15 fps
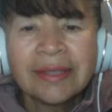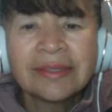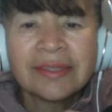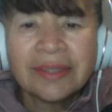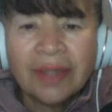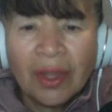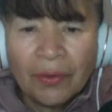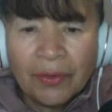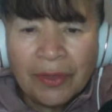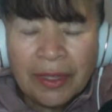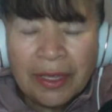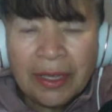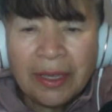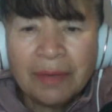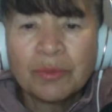
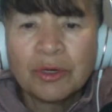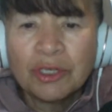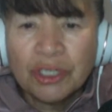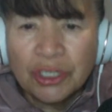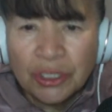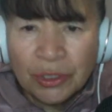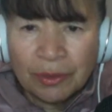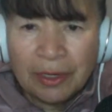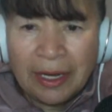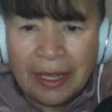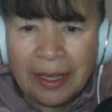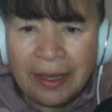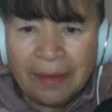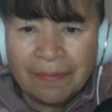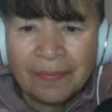slowly but
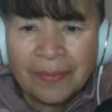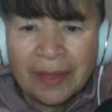surely,